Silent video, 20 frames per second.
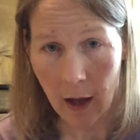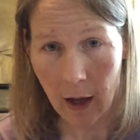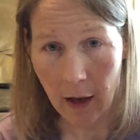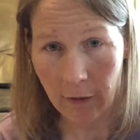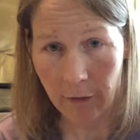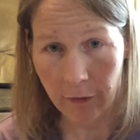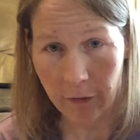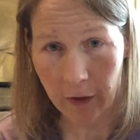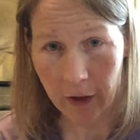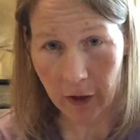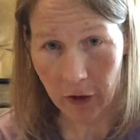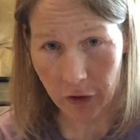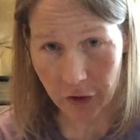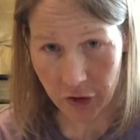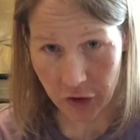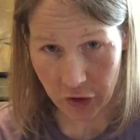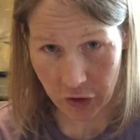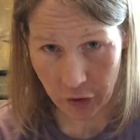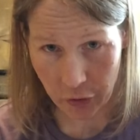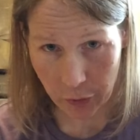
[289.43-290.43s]
and finger
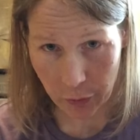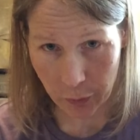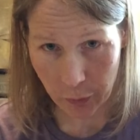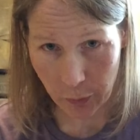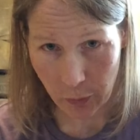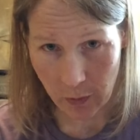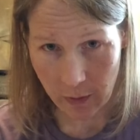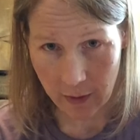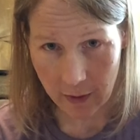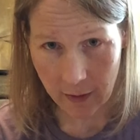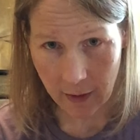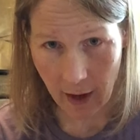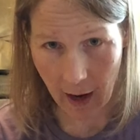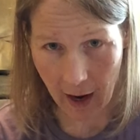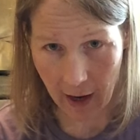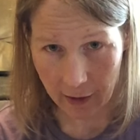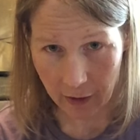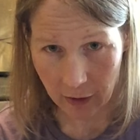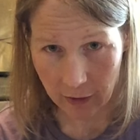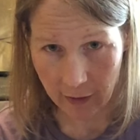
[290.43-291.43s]
2
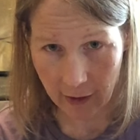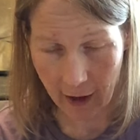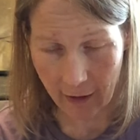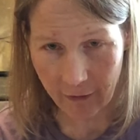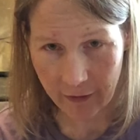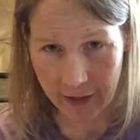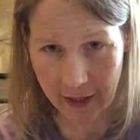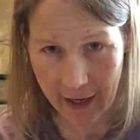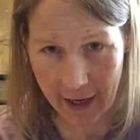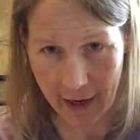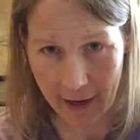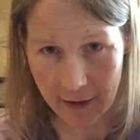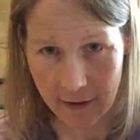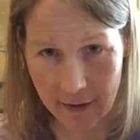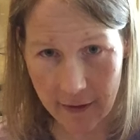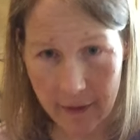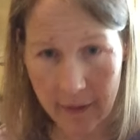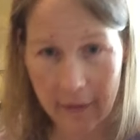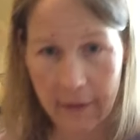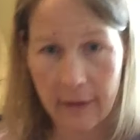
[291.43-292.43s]
on our left
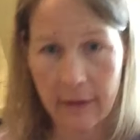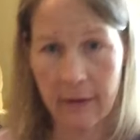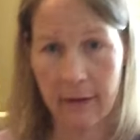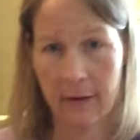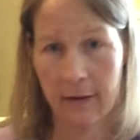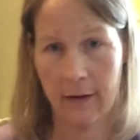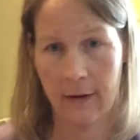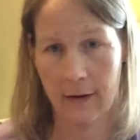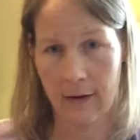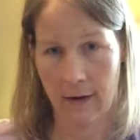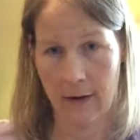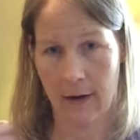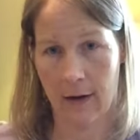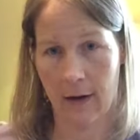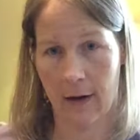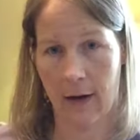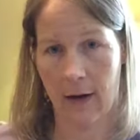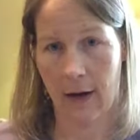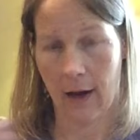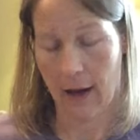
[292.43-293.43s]
hand,
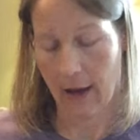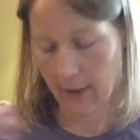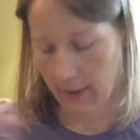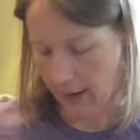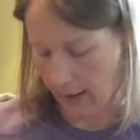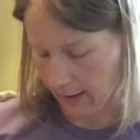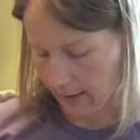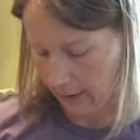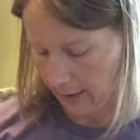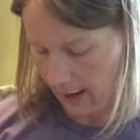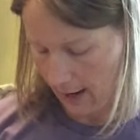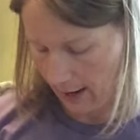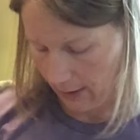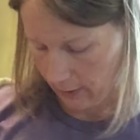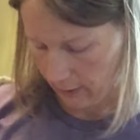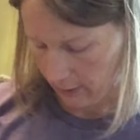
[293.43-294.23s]
and then